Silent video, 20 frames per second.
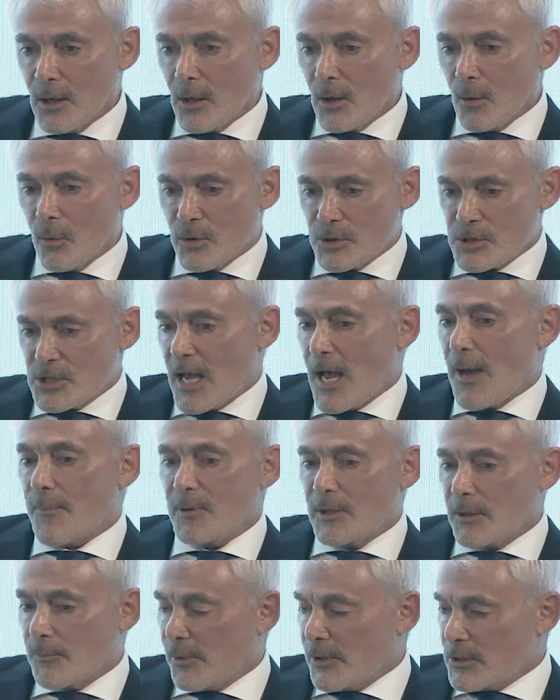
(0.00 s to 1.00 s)
what's
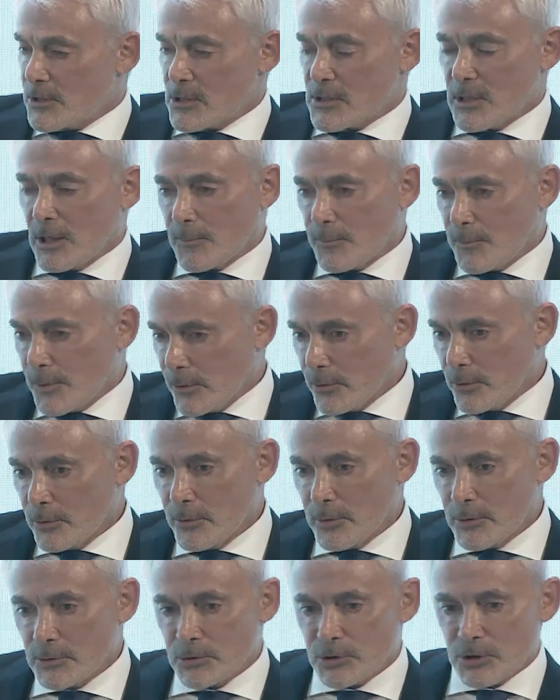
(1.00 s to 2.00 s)
happening in places like Peru
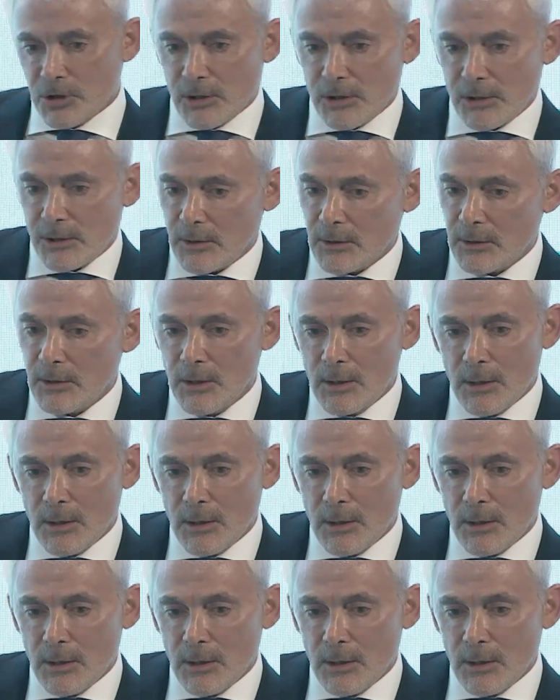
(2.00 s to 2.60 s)
and Chile,